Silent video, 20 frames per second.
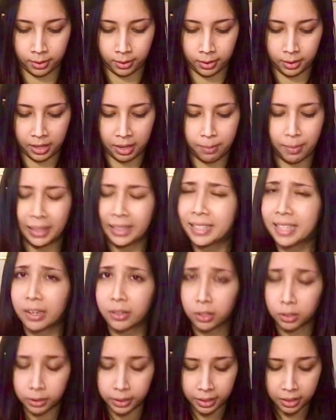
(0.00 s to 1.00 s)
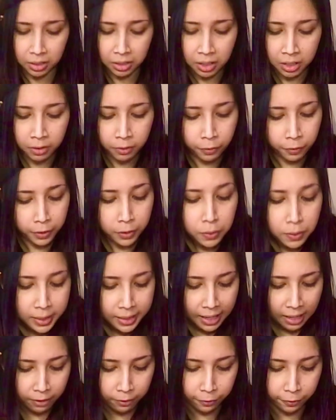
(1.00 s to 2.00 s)
It might sound a little confusing
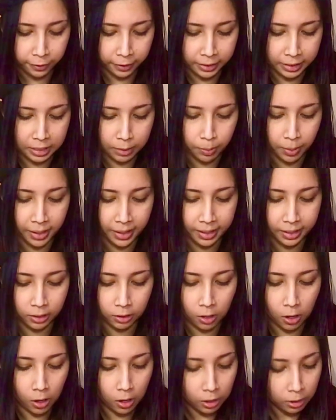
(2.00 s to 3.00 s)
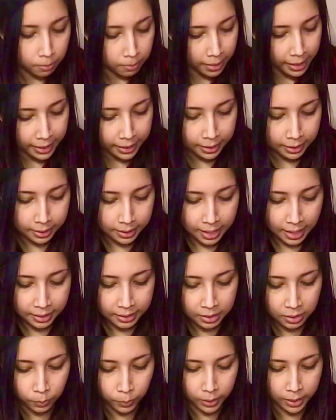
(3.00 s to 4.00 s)
at first, but it'll all make
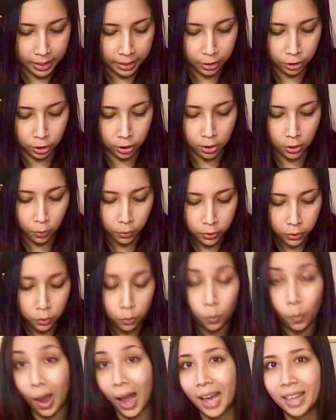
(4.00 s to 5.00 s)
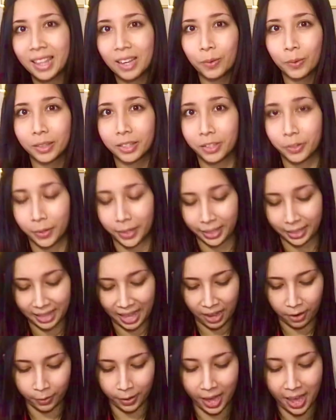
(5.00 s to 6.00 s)
sense when I show you why that we're doing it
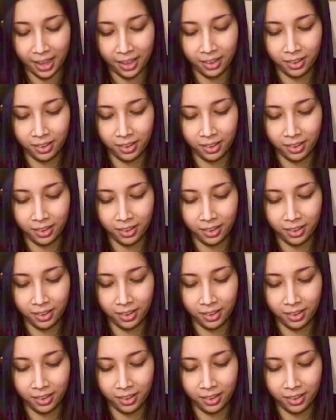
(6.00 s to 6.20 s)
that way.